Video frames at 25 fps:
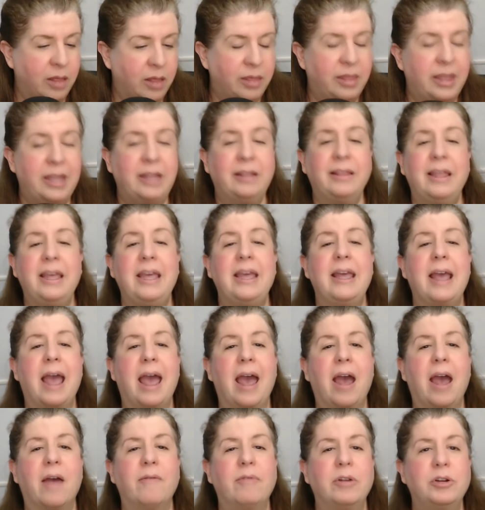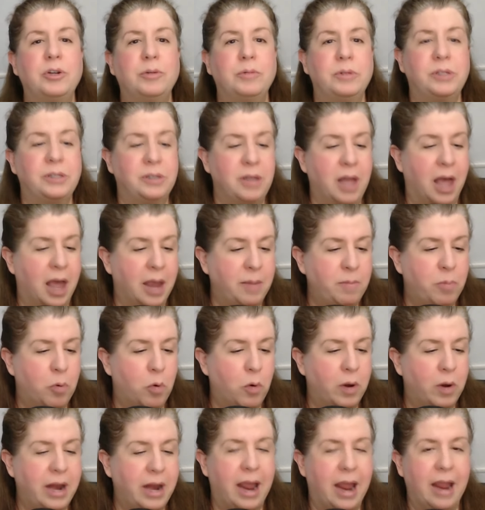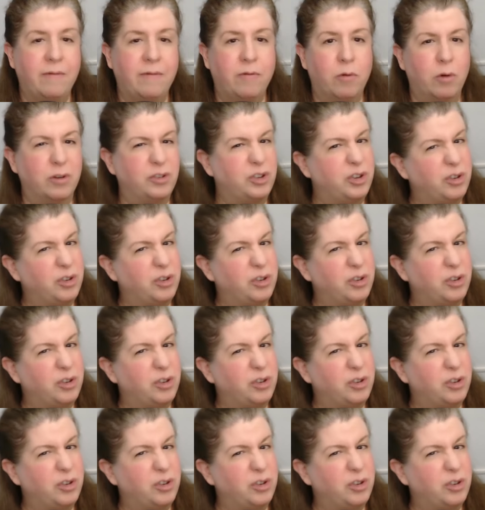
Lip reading: The league average was 9.84.